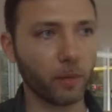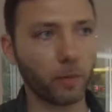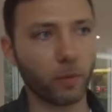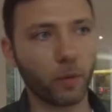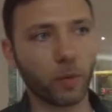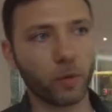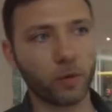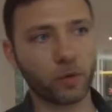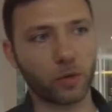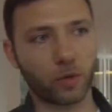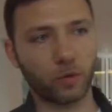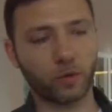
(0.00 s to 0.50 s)

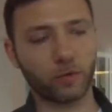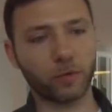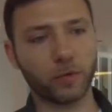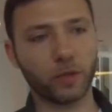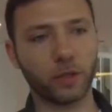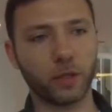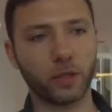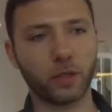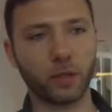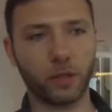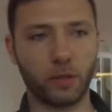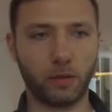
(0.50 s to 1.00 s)
Most of
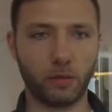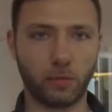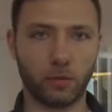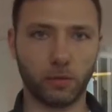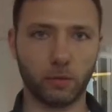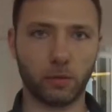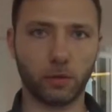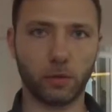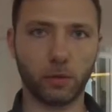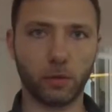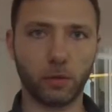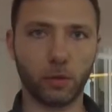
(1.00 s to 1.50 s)
the
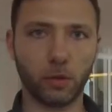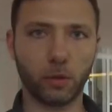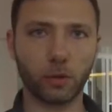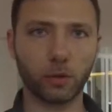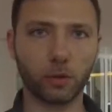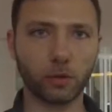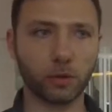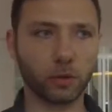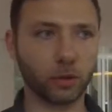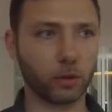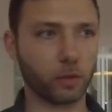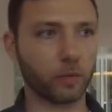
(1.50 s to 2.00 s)

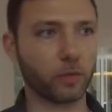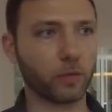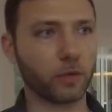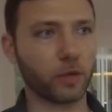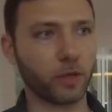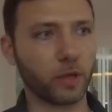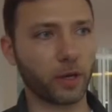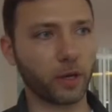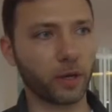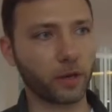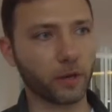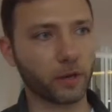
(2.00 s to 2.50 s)
long-term
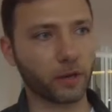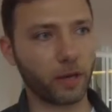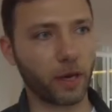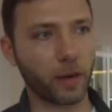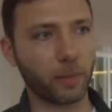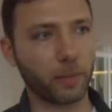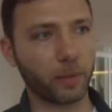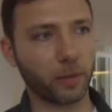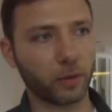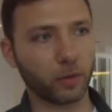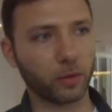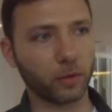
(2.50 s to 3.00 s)
things
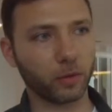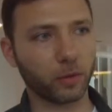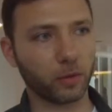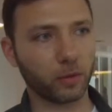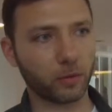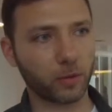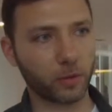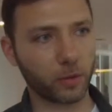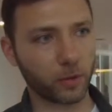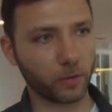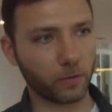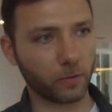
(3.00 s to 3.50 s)
happen on the
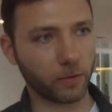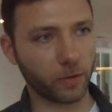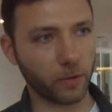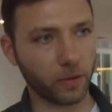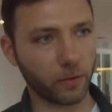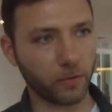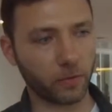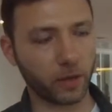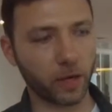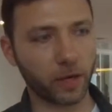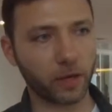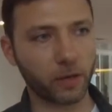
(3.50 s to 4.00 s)

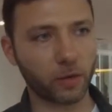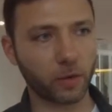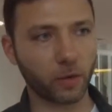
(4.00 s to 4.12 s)
servers, right?